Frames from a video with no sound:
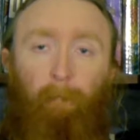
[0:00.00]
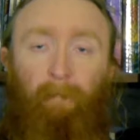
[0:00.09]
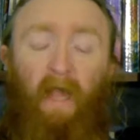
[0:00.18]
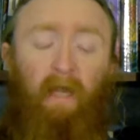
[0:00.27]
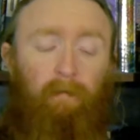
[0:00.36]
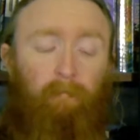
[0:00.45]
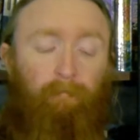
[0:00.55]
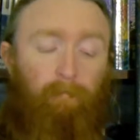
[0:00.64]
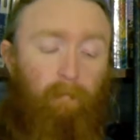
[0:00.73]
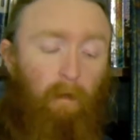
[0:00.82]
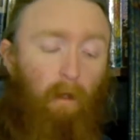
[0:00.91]
"Pen!
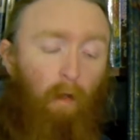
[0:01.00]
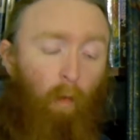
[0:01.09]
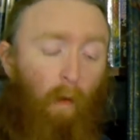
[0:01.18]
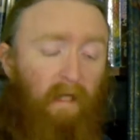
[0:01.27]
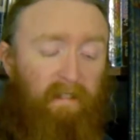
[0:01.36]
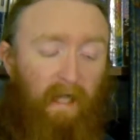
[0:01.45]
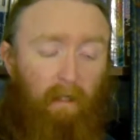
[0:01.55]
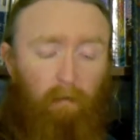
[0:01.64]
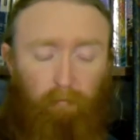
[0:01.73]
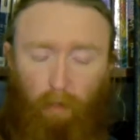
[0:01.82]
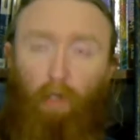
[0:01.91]
We
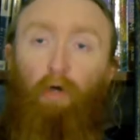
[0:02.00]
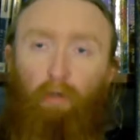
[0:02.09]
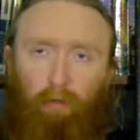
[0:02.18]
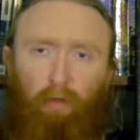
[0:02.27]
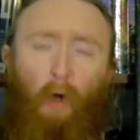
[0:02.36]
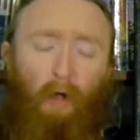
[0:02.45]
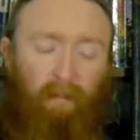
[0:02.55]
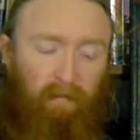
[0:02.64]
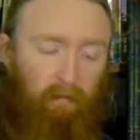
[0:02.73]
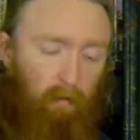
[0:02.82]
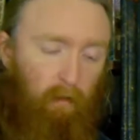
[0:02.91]
sell God!
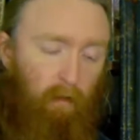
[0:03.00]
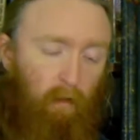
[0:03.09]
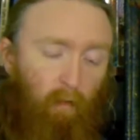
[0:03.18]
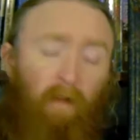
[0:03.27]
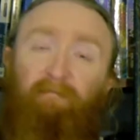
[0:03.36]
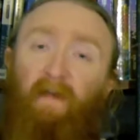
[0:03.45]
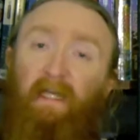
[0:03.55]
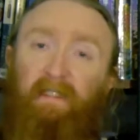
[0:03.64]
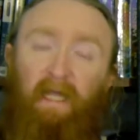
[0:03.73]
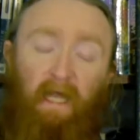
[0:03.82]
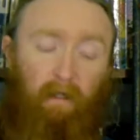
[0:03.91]
We
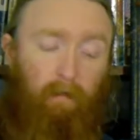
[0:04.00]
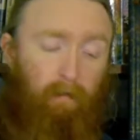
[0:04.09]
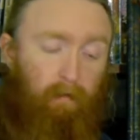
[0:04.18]
fix it!"